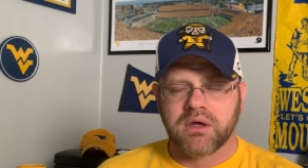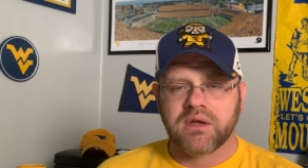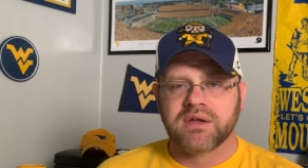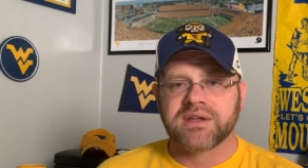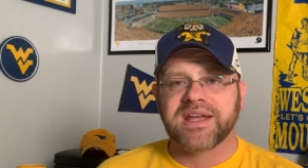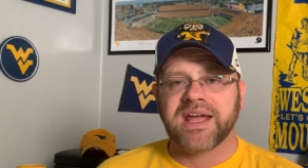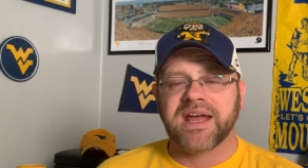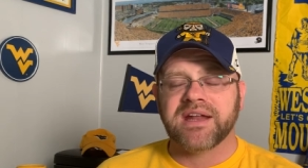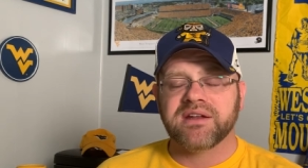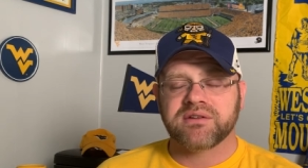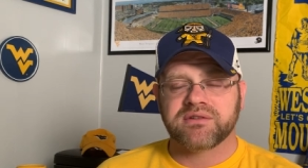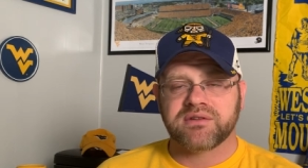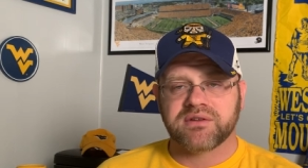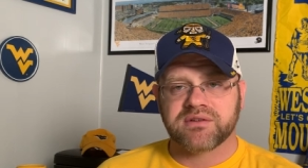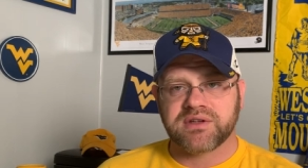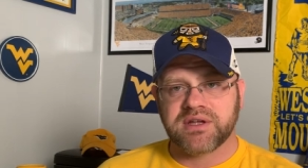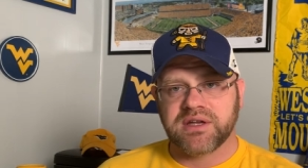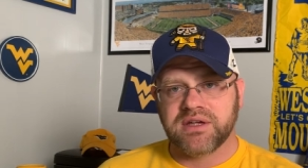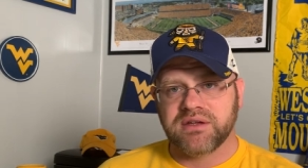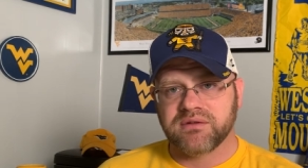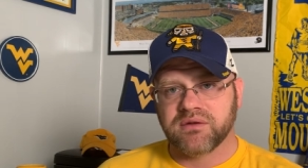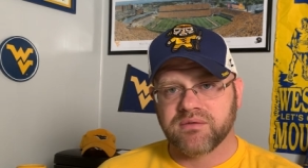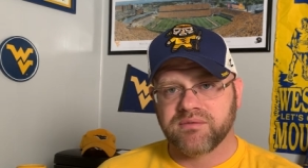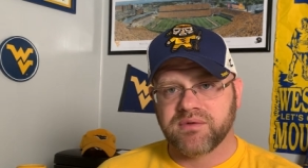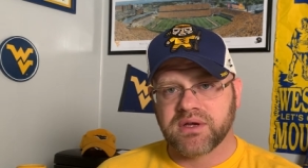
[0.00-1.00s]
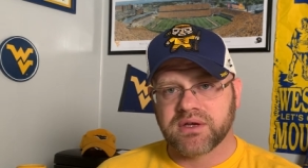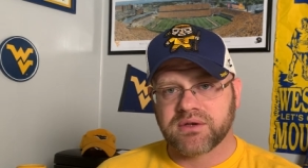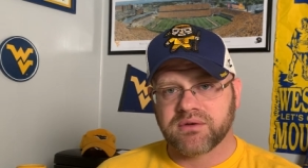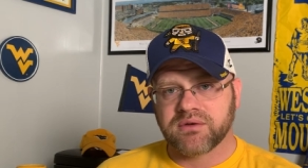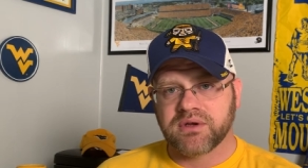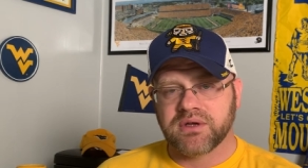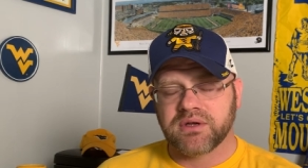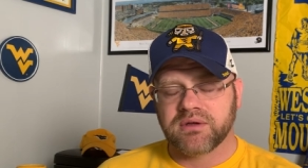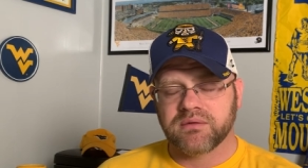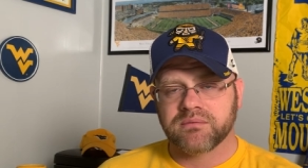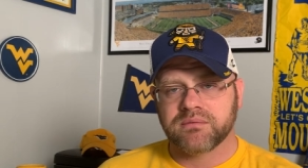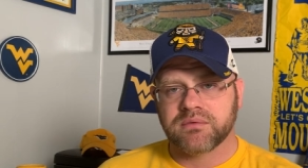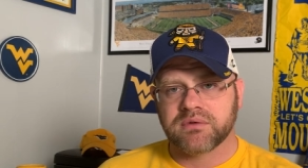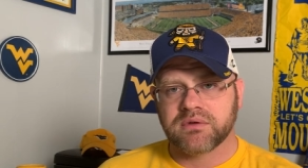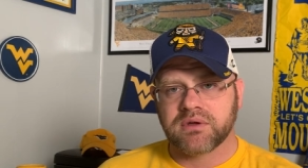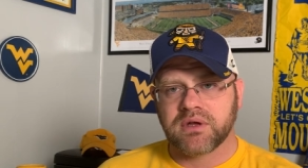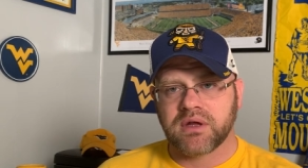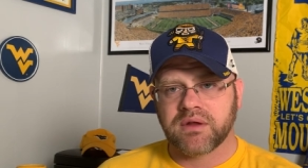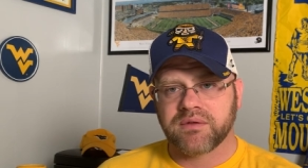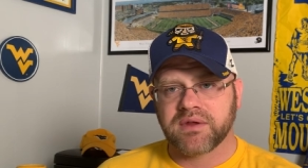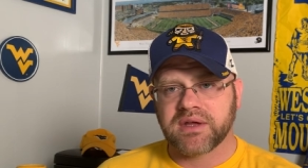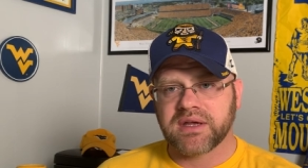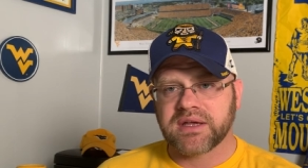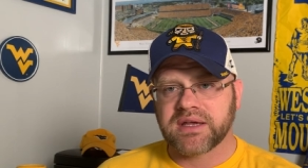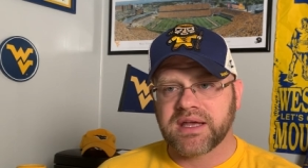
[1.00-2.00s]
Kansas's keys to victory.
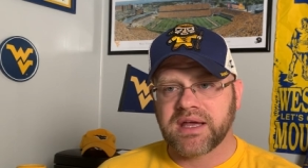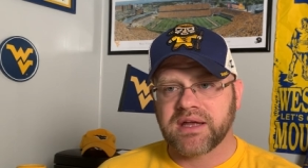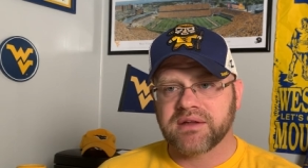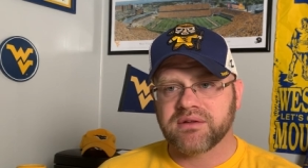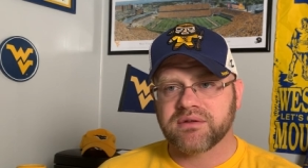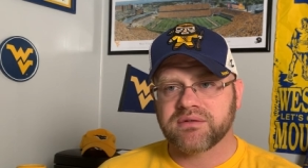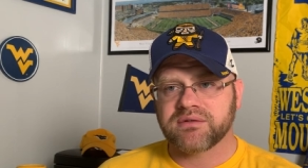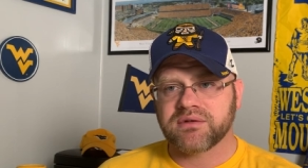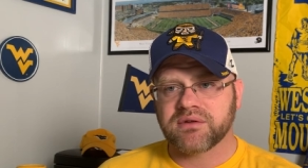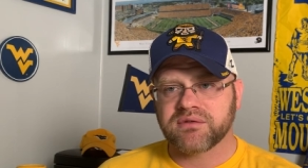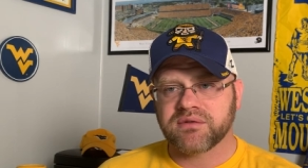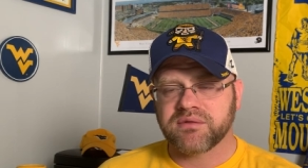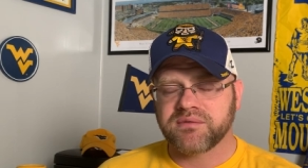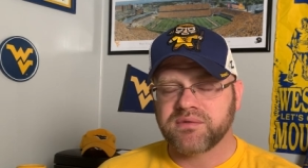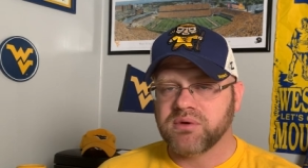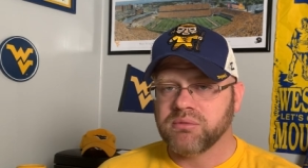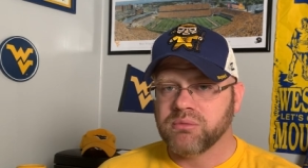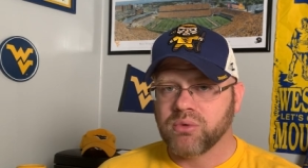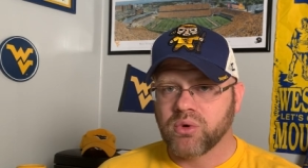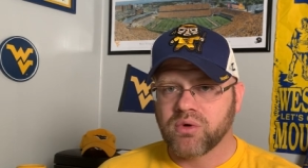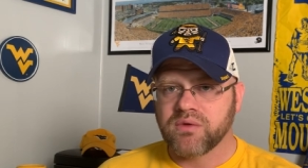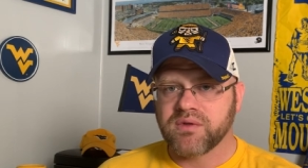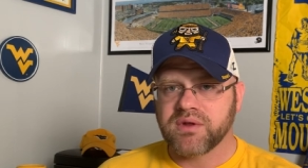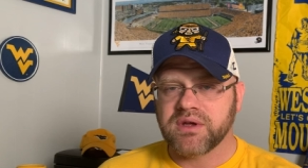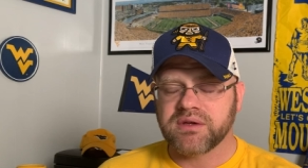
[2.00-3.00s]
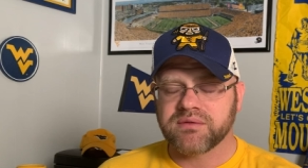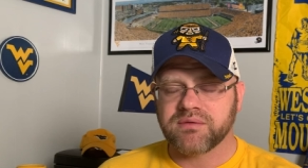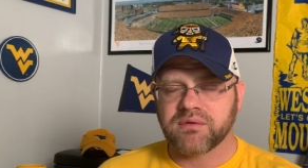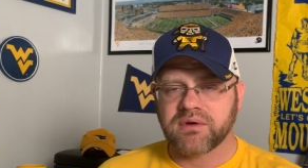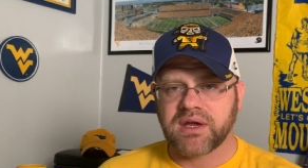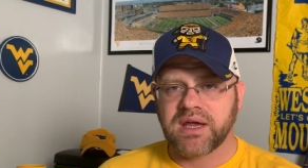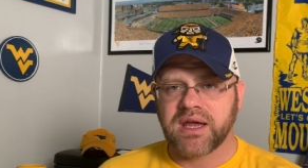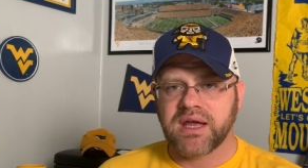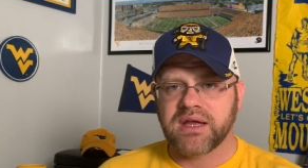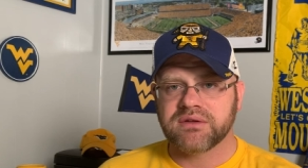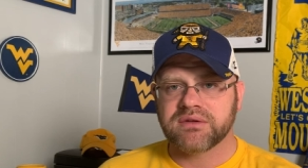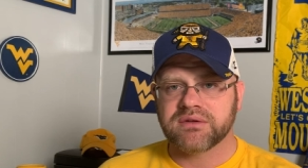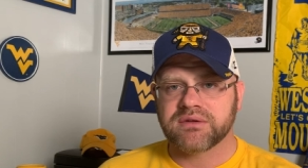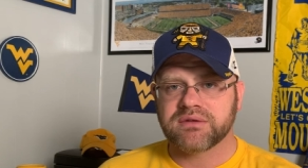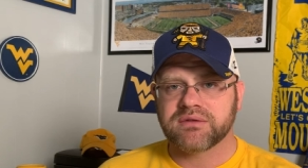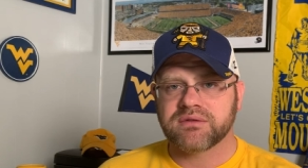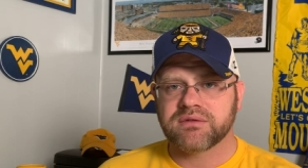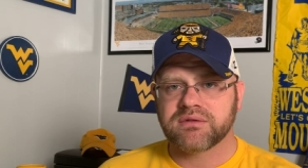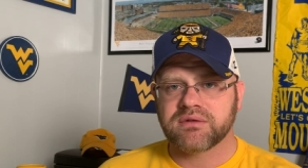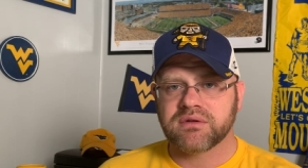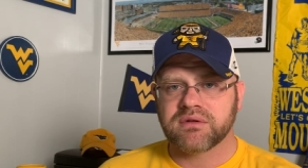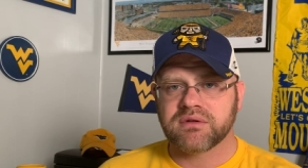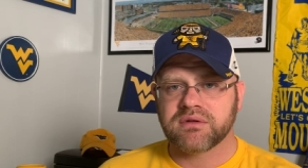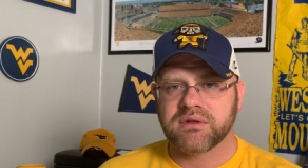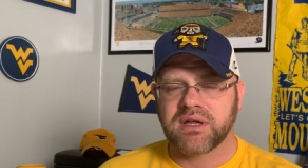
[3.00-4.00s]
I think Kansas, there's a few more of these for Kansas.
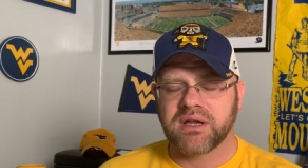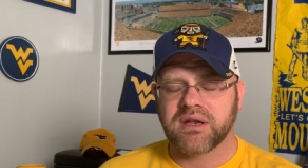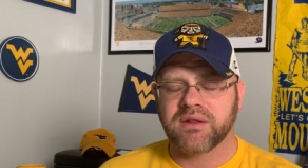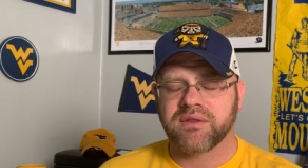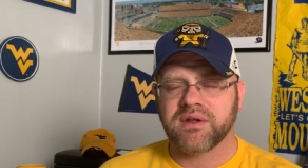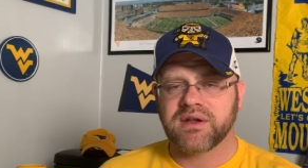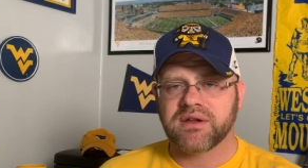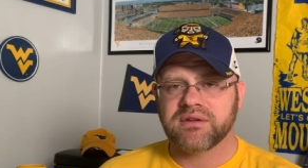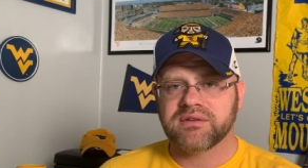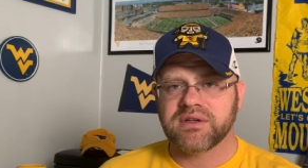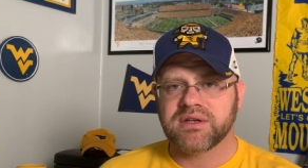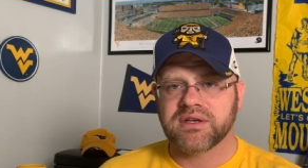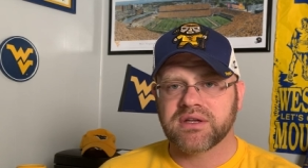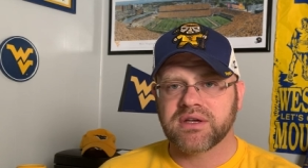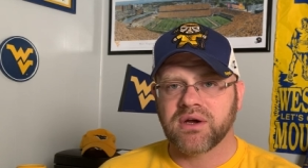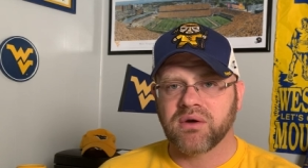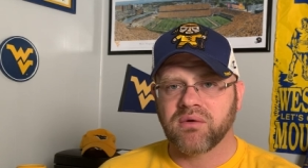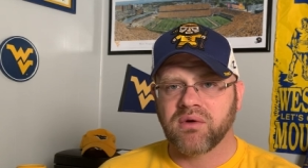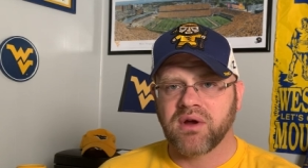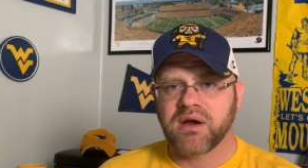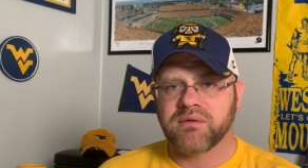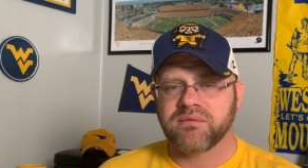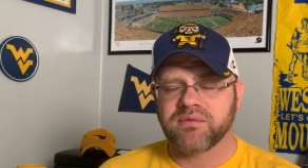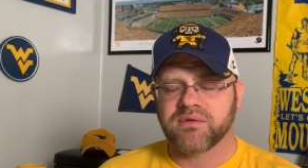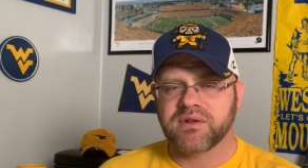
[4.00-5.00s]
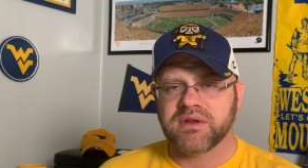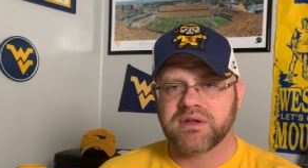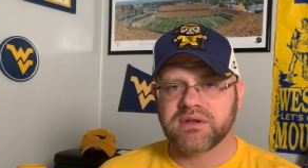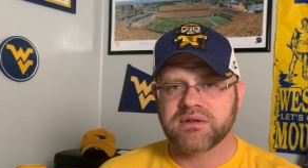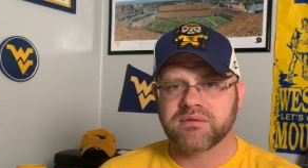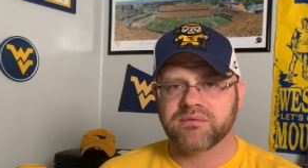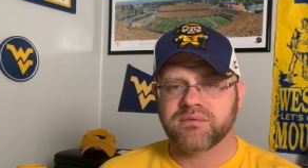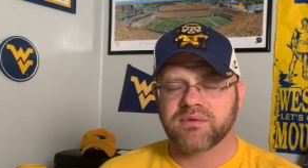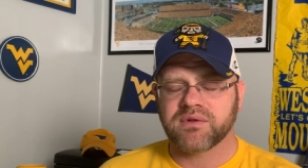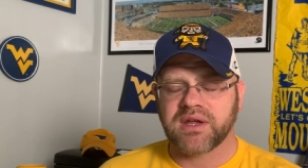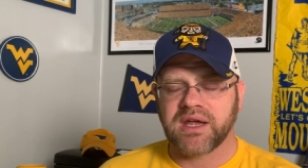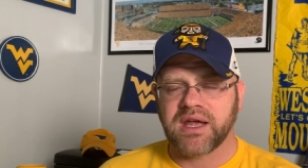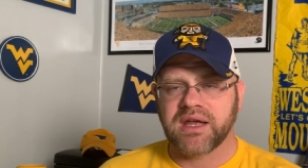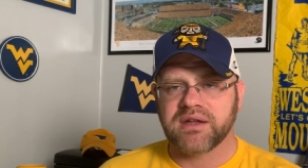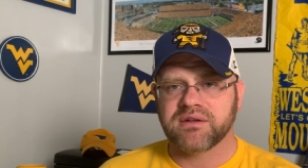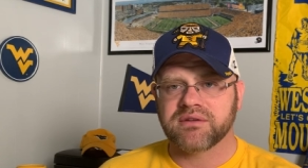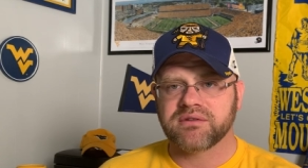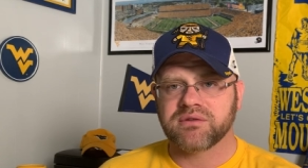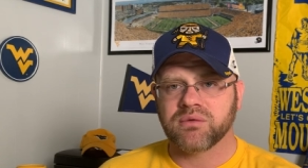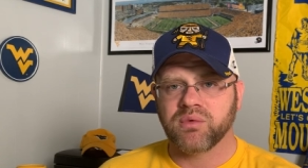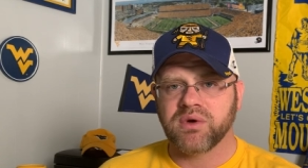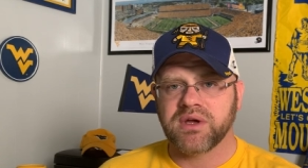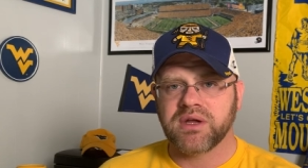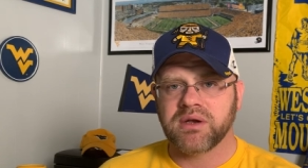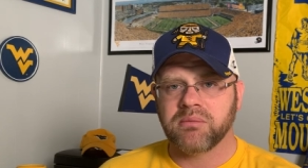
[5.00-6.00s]
A lot of things need to go right for these for Kansas
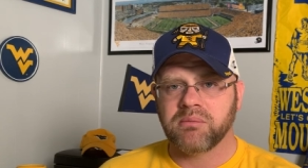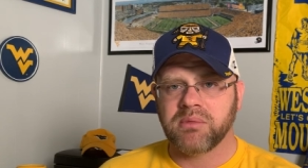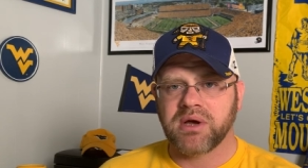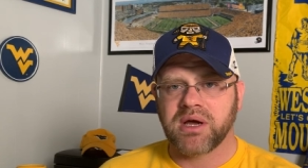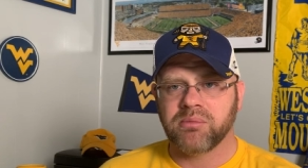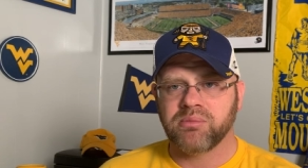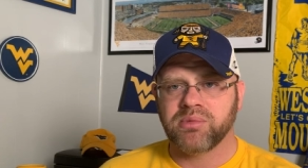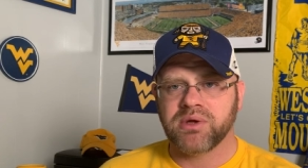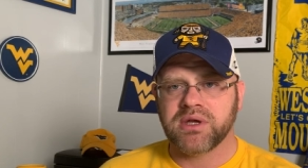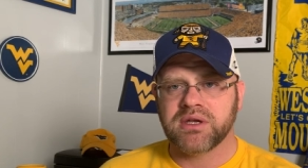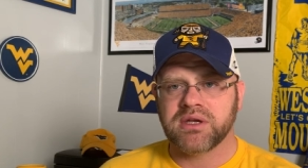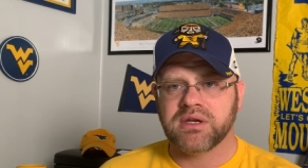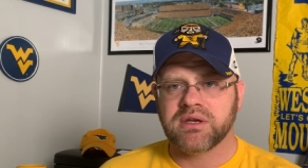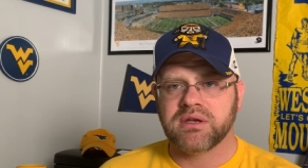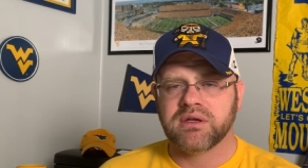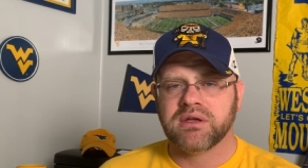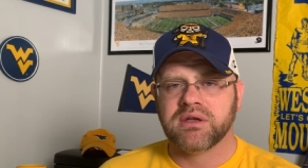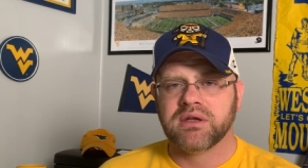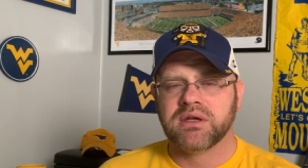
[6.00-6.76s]
to win, in my opinion.